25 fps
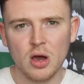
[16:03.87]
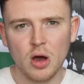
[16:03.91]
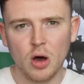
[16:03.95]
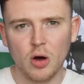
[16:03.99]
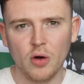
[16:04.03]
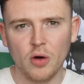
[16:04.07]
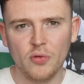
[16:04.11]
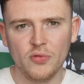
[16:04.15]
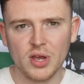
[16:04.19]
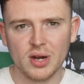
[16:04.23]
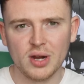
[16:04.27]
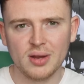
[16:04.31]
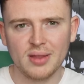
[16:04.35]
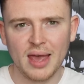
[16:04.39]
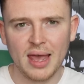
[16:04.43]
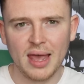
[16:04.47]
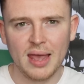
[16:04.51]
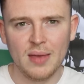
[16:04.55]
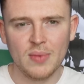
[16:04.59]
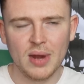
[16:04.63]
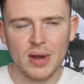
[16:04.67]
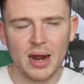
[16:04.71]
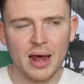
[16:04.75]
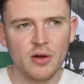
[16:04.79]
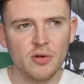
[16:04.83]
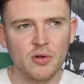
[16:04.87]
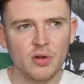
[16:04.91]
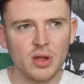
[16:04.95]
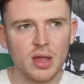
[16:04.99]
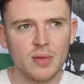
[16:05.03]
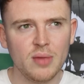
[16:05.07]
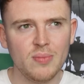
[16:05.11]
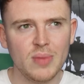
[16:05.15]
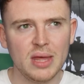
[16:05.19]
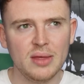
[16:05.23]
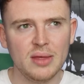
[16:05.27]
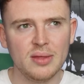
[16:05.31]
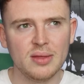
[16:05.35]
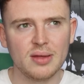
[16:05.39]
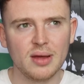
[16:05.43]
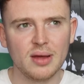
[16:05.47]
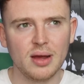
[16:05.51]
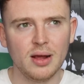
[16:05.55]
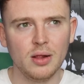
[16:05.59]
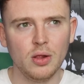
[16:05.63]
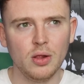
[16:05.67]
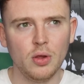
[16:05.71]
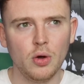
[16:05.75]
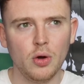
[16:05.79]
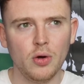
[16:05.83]
of your time, and it really means
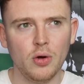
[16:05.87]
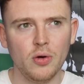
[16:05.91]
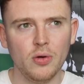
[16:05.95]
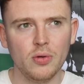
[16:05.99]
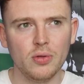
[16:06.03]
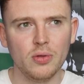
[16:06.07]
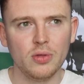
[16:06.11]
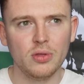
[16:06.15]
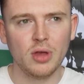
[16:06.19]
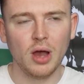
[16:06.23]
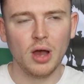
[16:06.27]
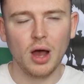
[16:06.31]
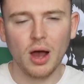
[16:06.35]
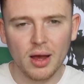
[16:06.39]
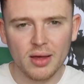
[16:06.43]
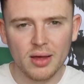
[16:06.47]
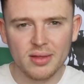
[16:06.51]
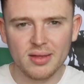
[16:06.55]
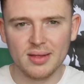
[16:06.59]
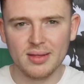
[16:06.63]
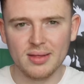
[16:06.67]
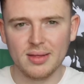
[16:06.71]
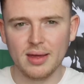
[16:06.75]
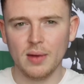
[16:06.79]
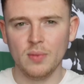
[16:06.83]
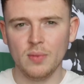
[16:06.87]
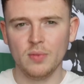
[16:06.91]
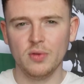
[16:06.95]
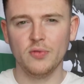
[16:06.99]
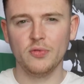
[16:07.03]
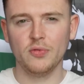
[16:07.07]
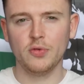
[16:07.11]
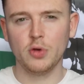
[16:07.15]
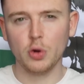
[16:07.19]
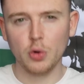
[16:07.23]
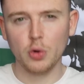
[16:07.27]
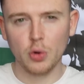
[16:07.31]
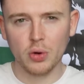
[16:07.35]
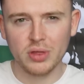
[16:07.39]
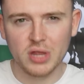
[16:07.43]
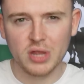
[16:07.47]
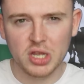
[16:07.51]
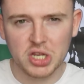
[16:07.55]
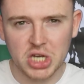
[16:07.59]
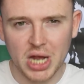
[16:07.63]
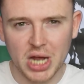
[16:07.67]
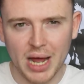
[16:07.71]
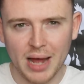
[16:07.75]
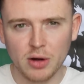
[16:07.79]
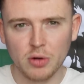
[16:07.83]
a lot to us in terms of growing
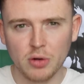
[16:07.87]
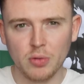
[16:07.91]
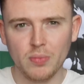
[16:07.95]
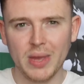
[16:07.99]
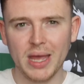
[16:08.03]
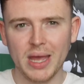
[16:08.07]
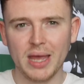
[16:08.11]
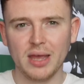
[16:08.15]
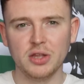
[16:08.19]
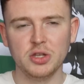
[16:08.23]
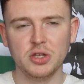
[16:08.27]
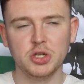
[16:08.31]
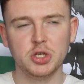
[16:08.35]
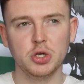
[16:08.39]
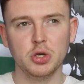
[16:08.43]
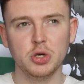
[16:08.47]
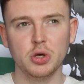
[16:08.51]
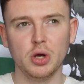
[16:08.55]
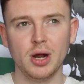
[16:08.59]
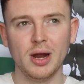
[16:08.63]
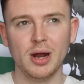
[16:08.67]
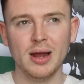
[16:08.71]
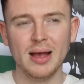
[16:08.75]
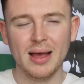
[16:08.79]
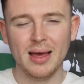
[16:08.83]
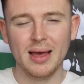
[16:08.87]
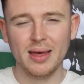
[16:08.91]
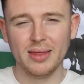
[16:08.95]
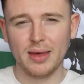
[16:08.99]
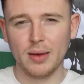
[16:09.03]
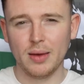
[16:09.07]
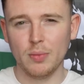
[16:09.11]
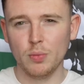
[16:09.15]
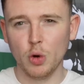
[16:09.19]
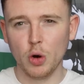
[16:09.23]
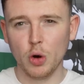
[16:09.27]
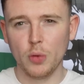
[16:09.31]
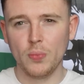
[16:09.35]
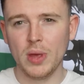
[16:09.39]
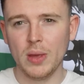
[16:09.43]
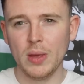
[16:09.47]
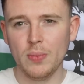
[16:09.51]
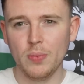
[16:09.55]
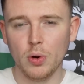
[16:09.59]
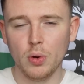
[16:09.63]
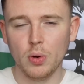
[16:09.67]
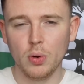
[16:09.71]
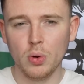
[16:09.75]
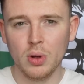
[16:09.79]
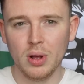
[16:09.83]
the channel, making sure that more
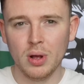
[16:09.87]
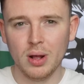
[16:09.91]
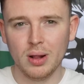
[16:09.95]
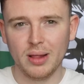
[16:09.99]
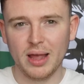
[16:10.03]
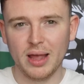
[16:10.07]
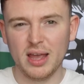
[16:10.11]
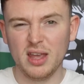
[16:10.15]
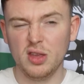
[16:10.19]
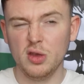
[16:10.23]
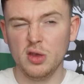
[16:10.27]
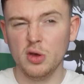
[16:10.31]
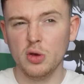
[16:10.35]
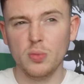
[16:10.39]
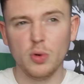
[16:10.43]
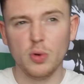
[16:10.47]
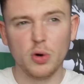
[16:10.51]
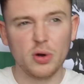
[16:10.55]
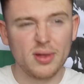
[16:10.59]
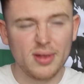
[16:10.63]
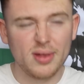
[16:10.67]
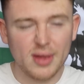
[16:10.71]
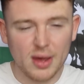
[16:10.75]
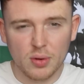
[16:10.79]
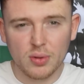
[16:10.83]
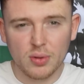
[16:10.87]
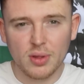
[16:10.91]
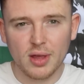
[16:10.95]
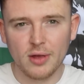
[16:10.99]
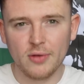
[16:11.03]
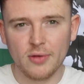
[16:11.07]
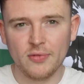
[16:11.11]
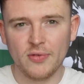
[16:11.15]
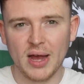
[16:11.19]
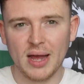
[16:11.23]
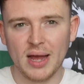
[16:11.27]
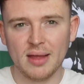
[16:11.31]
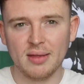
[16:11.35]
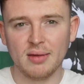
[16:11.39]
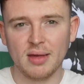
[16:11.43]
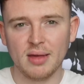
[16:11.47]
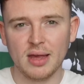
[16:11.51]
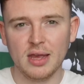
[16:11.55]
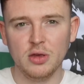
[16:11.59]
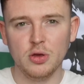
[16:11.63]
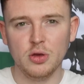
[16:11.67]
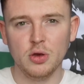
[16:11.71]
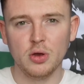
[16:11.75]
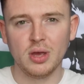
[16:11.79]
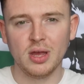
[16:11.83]
people like you, more Celtic fans
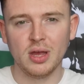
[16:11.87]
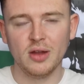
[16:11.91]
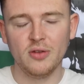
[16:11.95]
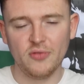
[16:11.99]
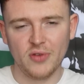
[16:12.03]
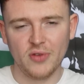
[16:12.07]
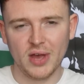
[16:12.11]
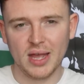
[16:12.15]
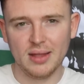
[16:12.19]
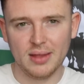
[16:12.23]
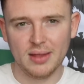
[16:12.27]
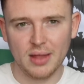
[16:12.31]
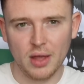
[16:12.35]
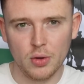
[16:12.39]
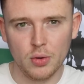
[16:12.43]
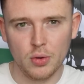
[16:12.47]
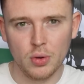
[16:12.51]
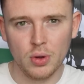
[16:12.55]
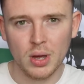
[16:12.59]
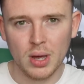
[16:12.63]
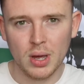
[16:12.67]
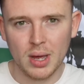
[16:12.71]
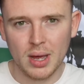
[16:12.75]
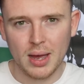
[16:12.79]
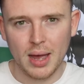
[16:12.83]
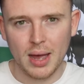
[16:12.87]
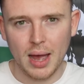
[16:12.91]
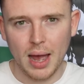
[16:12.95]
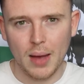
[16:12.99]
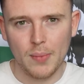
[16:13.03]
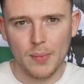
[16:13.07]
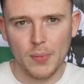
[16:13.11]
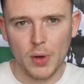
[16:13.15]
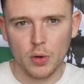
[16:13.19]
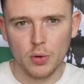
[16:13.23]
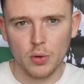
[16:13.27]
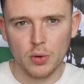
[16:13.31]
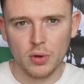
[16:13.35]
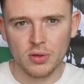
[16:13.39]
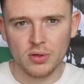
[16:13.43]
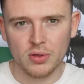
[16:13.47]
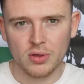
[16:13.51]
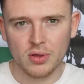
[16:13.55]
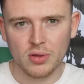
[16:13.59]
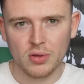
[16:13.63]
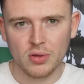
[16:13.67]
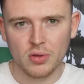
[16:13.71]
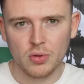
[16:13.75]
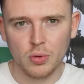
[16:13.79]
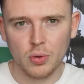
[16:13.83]
like you, can find out about
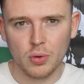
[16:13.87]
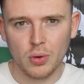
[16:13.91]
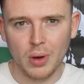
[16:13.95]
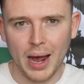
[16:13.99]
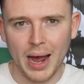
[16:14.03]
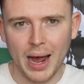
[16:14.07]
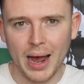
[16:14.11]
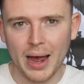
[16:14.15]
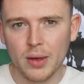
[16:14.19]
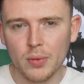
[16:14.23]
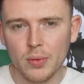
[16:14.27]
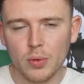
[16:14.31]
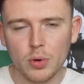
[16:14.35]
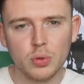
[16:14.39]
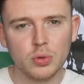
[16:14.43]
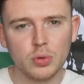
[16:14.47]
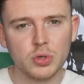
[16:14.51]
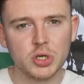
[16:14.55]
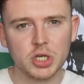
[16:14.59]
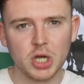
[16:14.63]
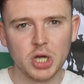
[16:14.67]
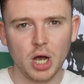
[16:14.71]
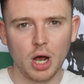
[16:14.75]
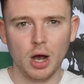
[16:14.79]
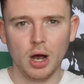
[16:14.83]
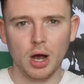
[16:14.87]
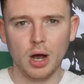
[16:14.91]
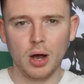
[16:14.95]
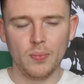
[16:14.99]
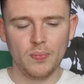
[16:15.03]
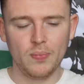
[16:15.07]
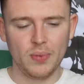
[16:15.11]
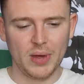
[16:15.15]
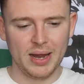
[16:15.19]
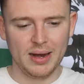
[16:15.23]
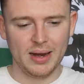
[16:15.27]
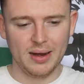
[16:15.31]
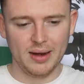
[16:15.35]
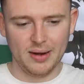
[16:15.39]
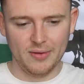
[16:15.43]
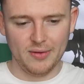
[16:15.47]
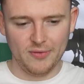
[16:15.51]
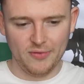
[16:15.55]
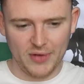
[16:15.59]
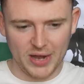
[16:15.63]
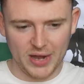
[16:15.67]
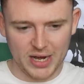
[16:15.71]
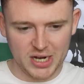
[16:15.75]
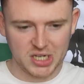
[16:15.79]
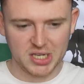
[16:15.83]
us. So I will shut up
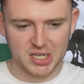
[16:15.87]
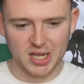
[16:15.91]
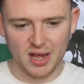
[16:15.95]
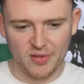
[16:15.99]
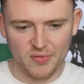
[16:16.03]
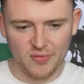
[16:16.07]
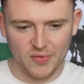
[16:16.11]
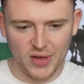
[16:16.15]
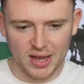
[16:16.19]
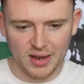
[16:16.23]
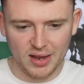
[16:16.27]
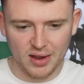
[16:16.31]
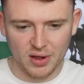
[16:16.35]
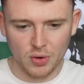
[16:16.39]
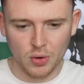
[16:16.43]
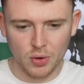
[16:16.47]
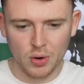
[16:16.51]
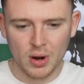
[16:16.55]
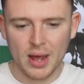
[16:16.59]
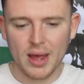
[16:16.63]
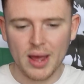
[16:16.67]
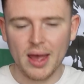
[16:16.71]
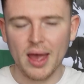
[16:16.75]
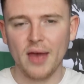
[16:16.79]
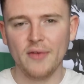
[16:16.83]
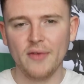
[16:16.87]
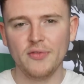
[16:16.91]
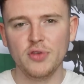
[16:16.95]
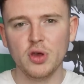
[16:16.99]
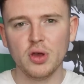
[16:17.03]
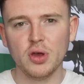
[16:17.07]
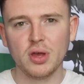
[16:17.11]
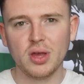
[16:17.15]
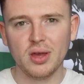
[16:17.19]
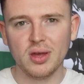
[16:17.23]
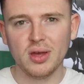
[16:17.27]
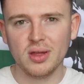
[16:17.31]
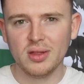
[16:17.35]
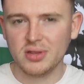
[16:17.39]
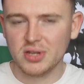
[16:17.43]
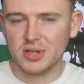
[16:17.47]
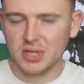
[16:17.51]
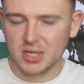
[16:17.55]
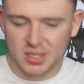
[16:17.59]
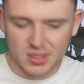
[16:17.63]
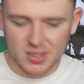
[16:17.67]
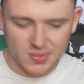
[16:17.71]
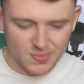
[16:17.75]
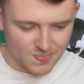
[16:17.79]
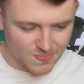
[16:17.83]
and finish this video. If you could
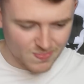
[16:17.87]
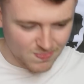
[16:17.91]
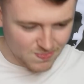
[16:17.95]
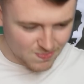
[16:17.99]
just